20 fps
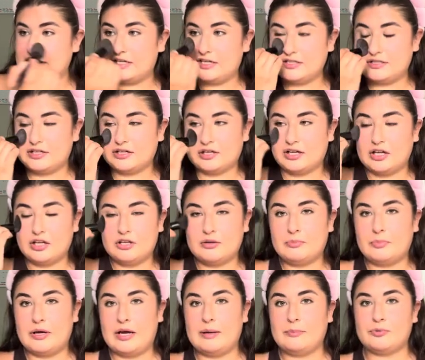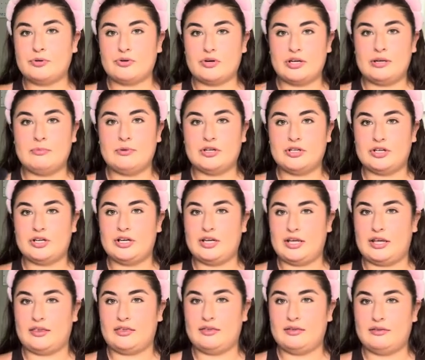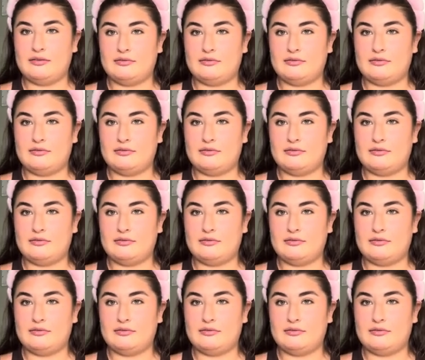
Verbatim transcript: is the ColourPop cream underneath.